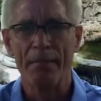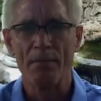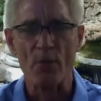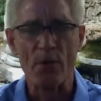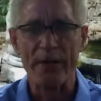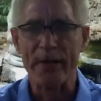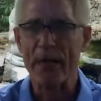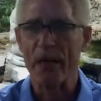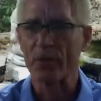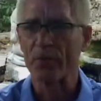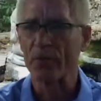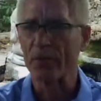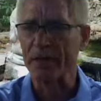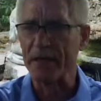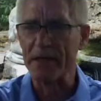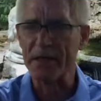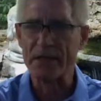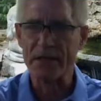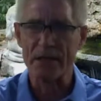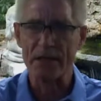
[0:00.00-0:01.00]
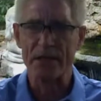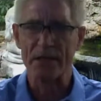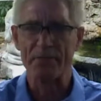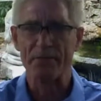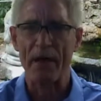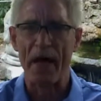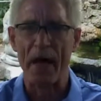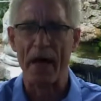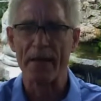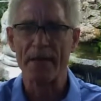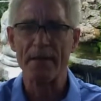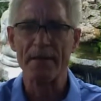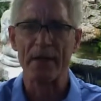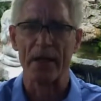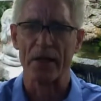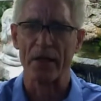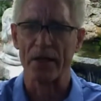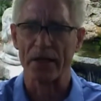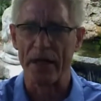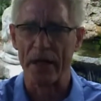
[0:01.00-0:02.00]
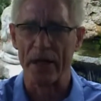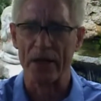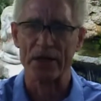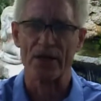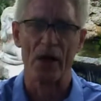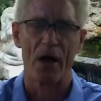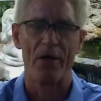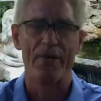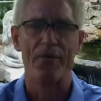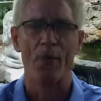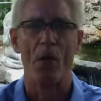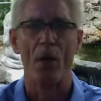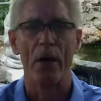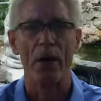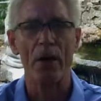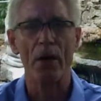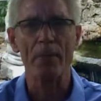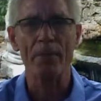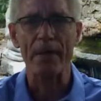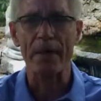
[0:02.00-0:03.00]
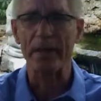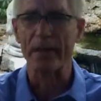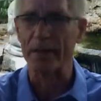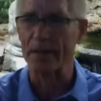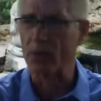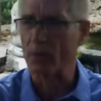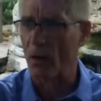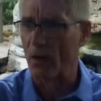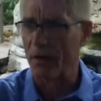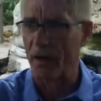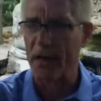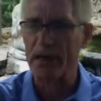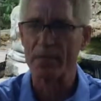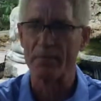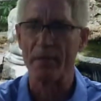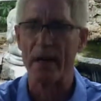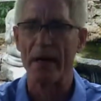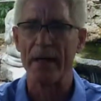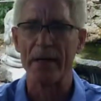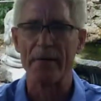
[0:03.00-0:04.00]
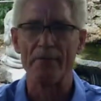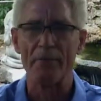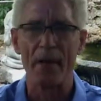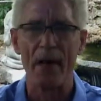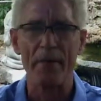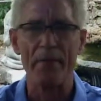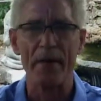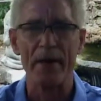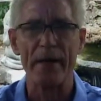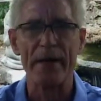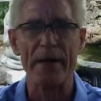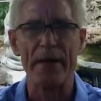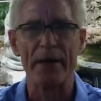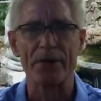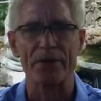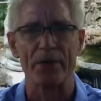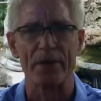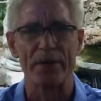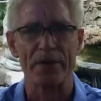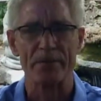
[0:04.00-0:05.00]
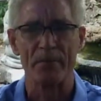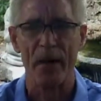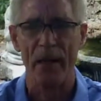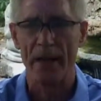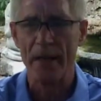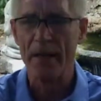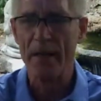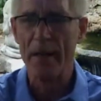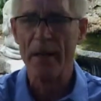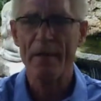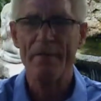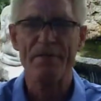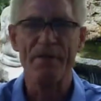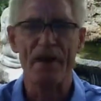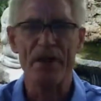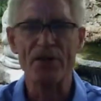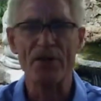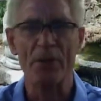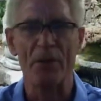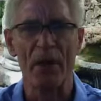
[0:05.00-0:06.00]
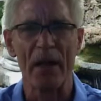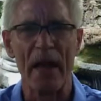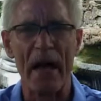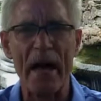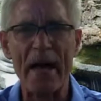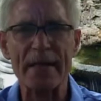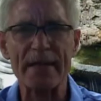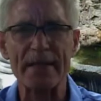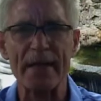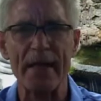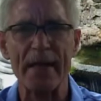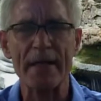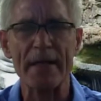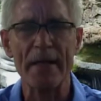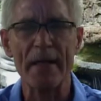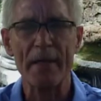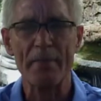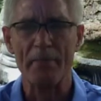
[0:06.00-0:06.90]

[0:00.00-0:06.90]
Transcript: we can't release this patent that could get us off oil because, well, that's my, my money interest, my fungible asset.